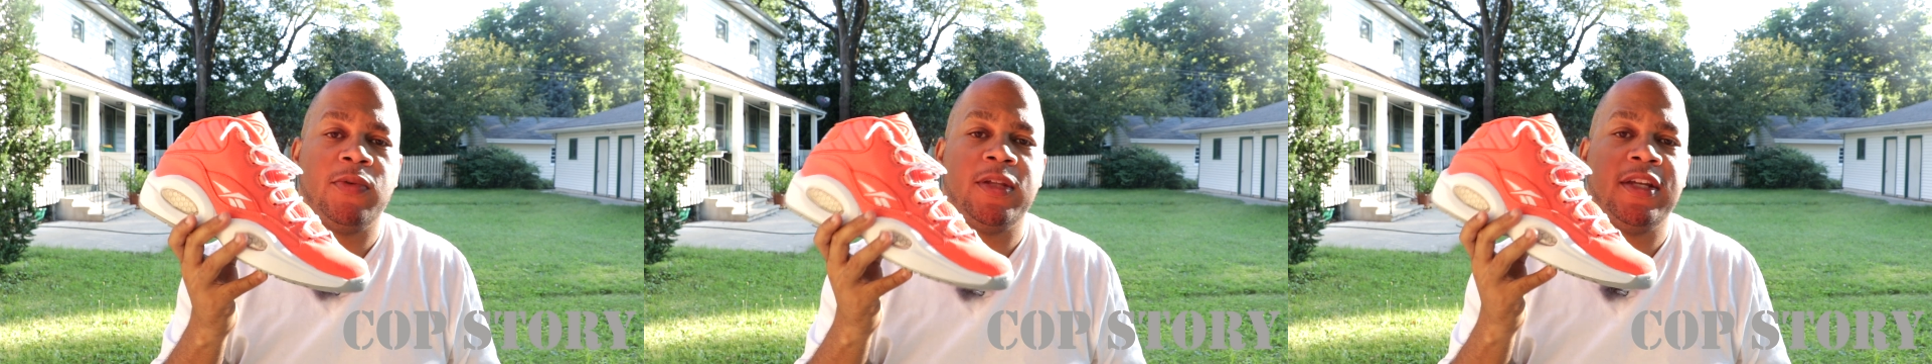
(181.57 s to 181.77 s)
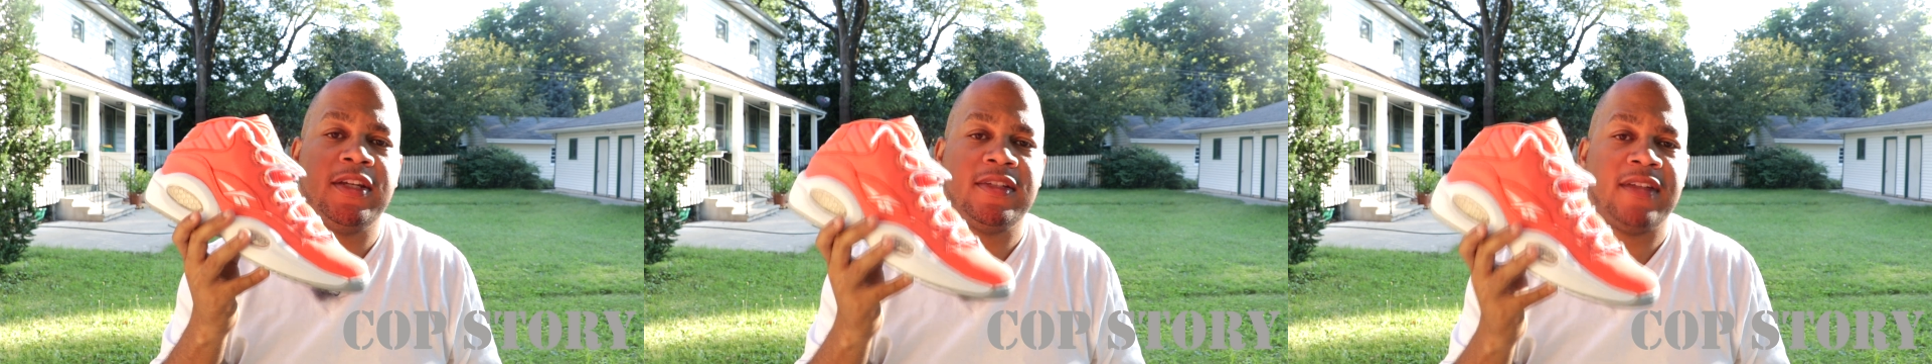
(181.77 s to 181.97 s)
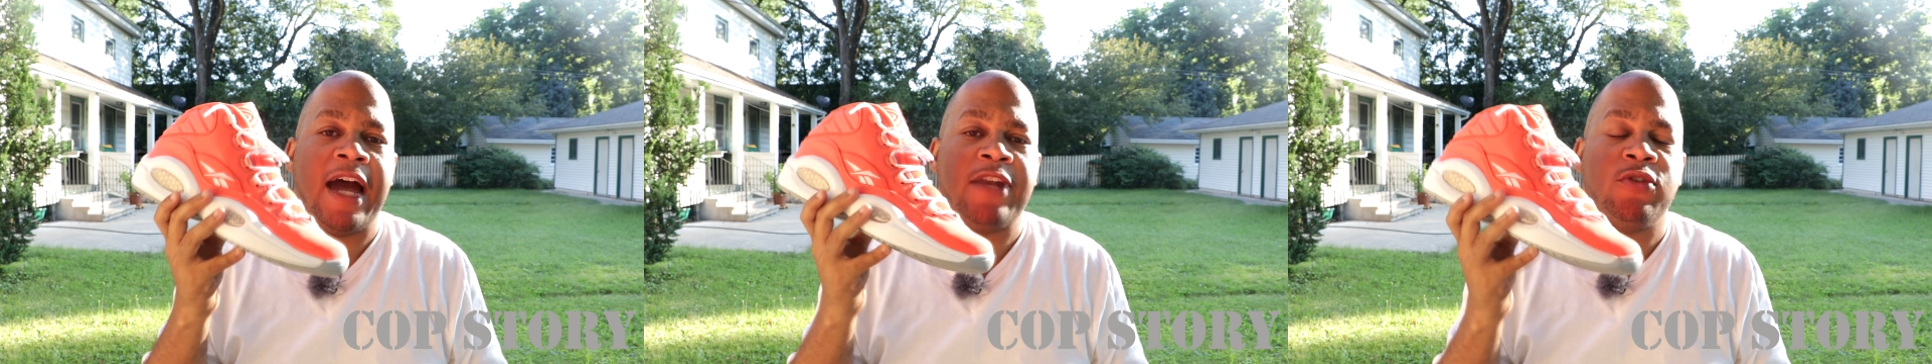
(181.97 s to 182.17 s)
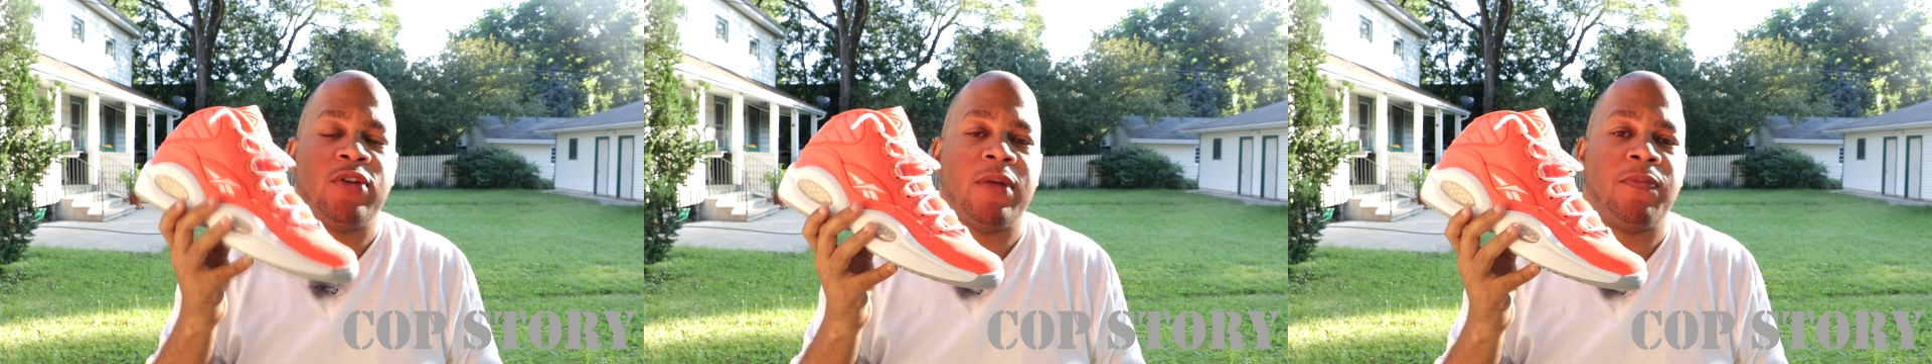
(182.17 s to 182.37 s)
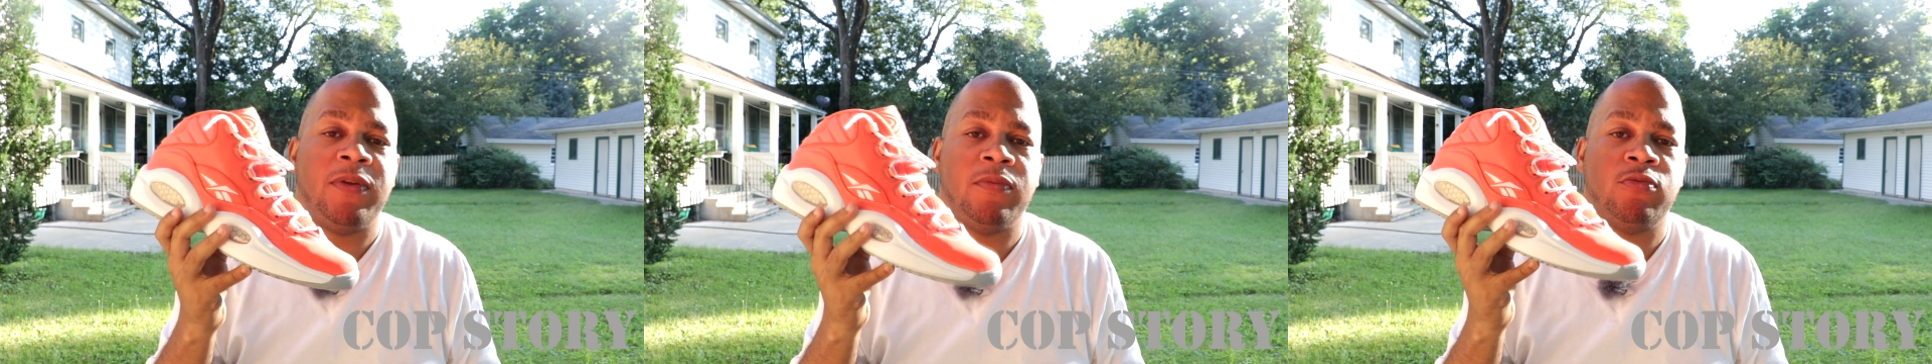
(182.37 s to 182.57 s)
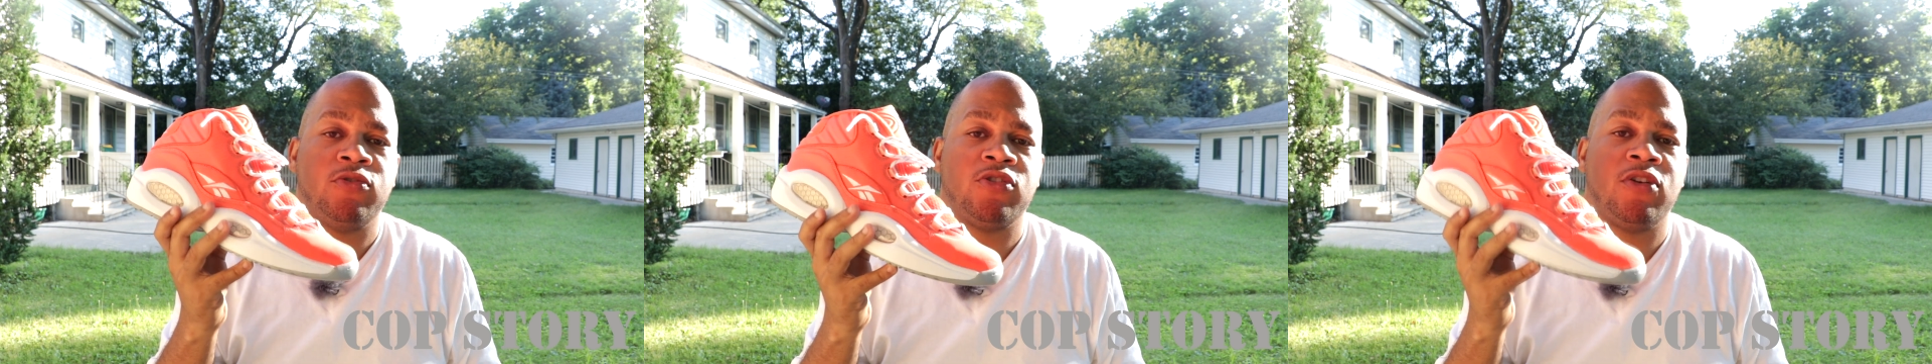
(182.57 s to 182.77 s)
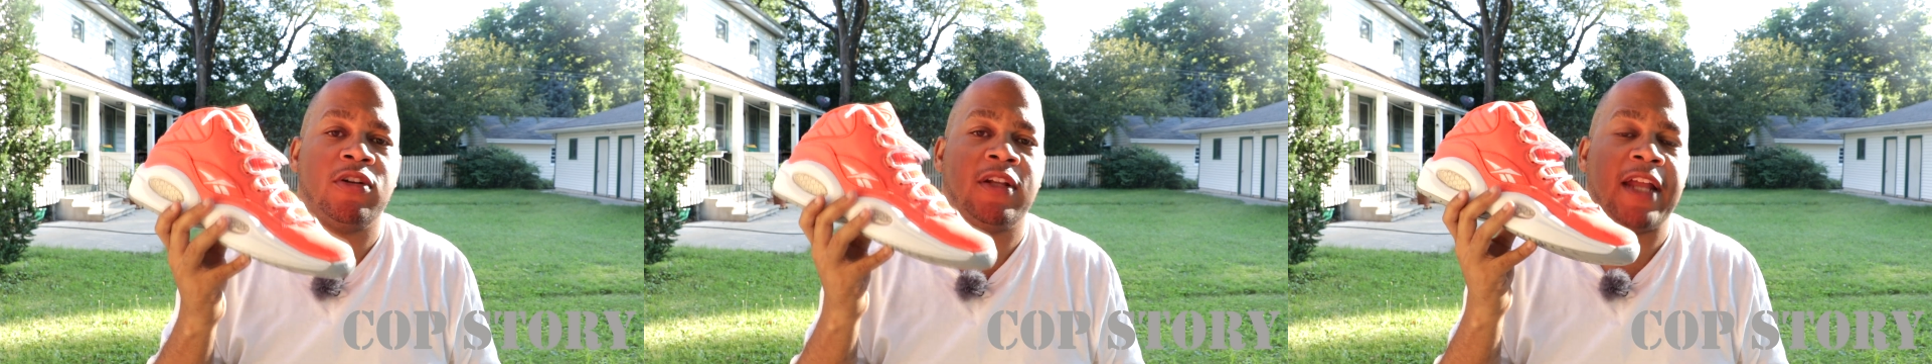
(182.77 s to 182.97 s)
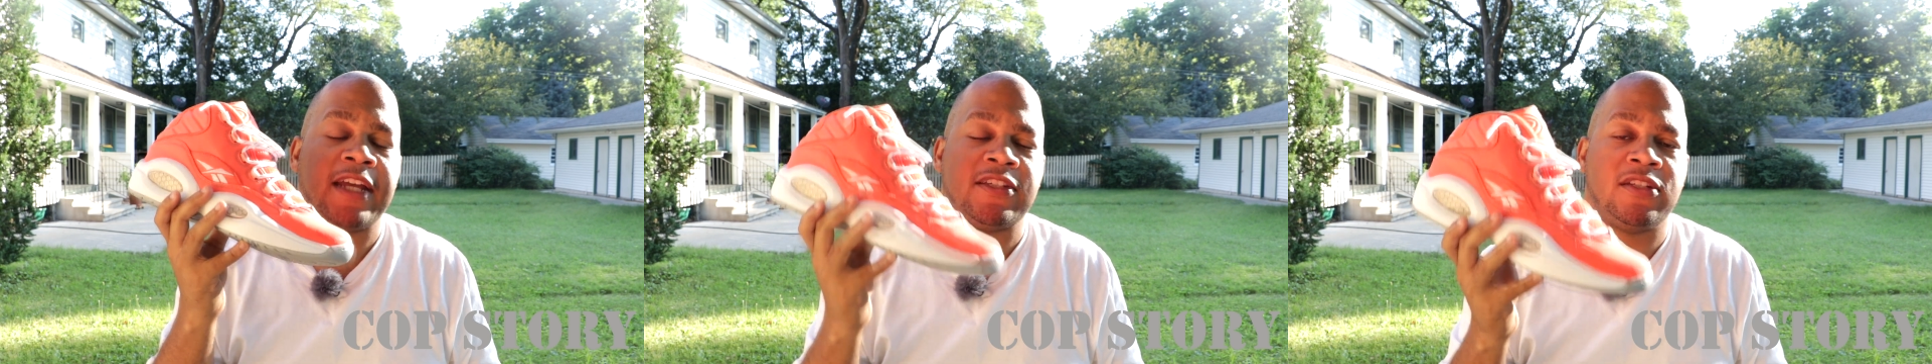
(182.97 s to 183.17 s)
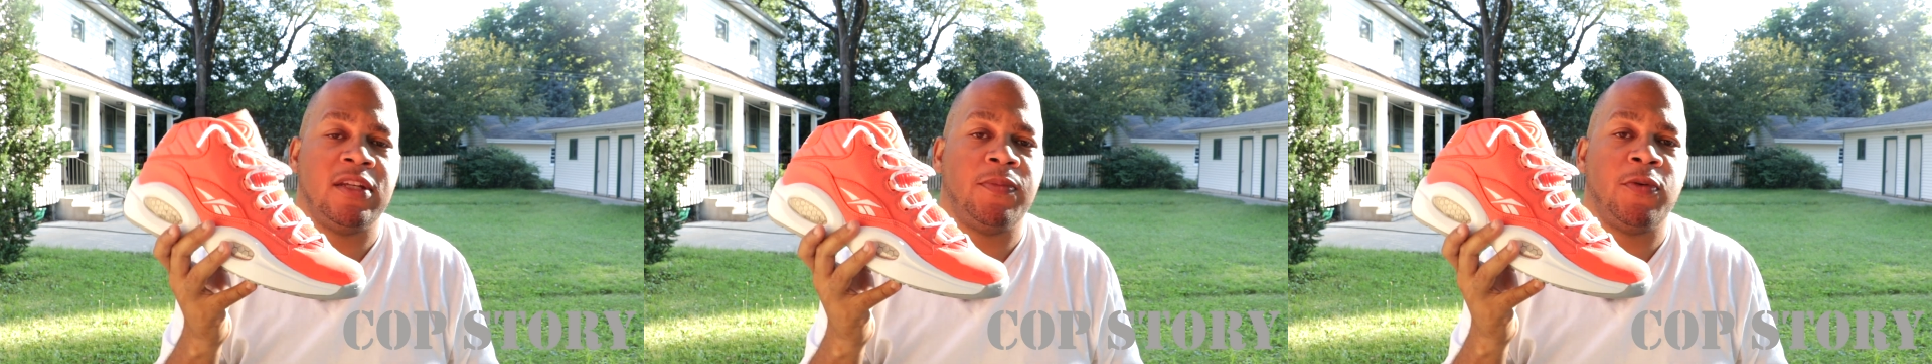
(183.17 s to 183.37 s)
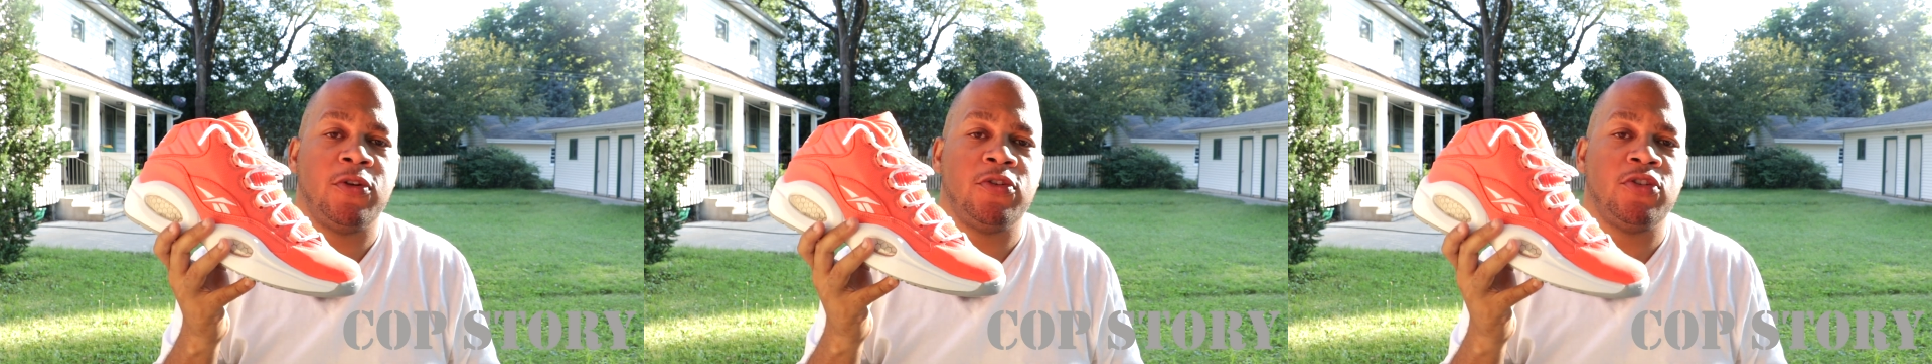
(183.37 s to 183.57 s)
released, I knew that people was gonna like
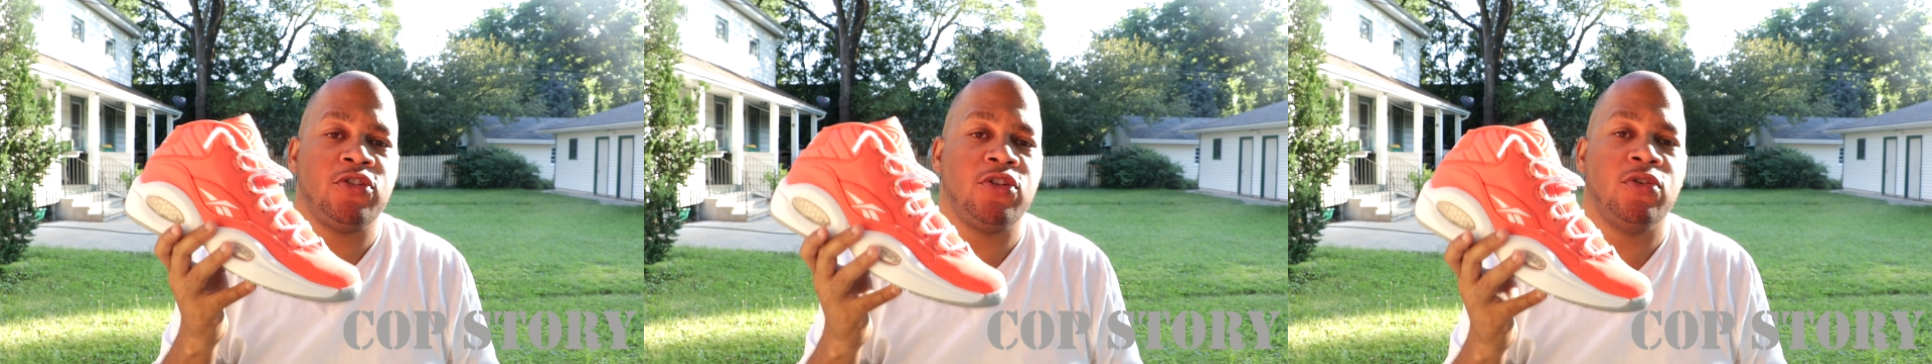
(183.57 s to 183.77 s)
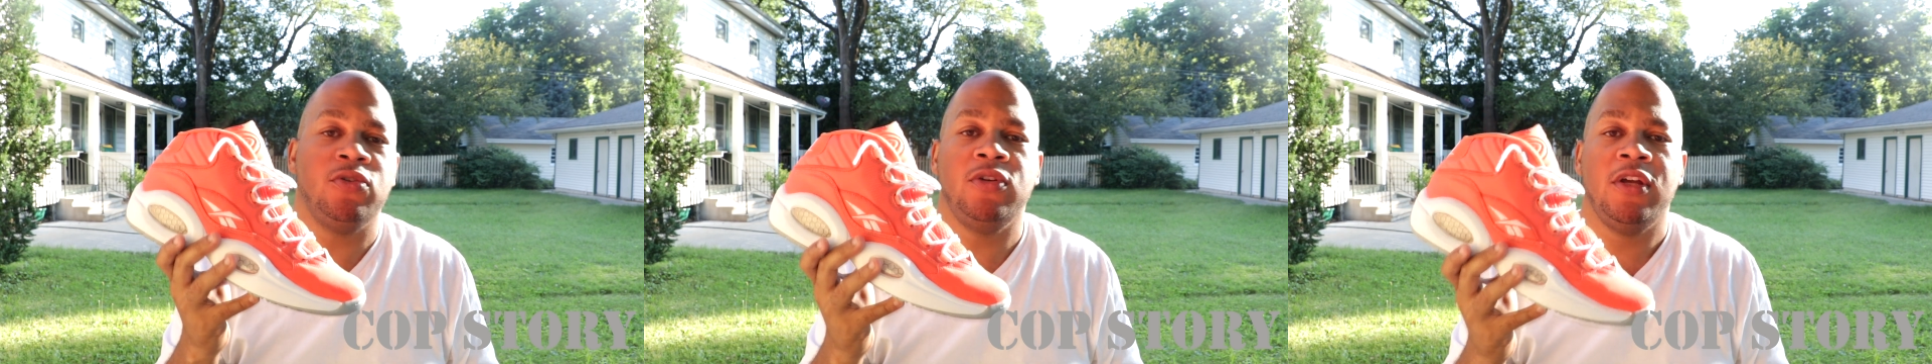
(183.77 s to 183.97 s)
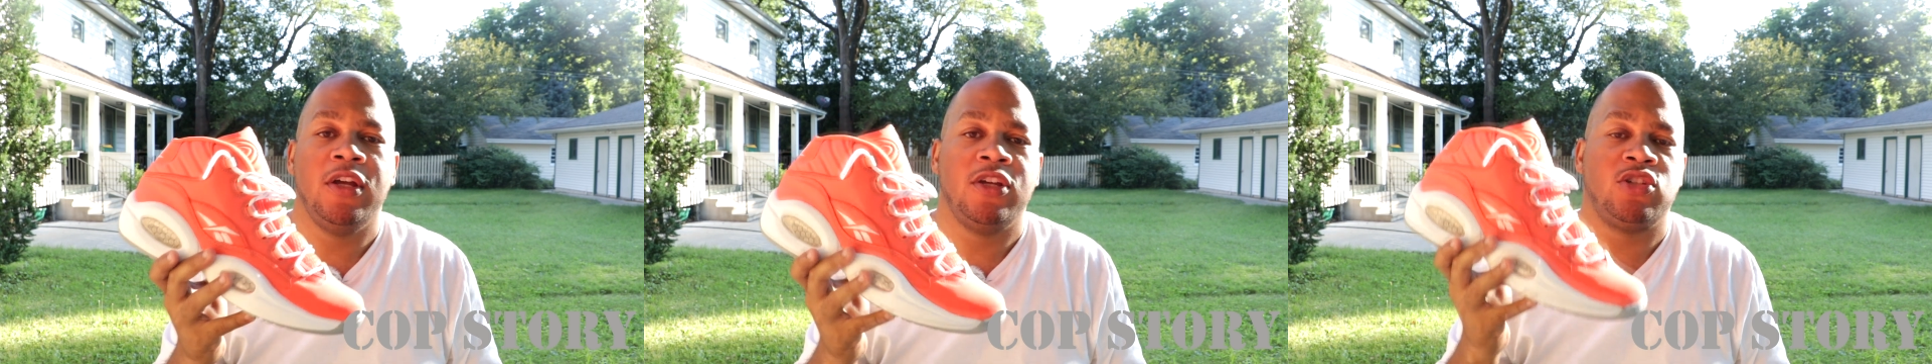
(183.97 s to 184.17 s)
sleep on this shoe,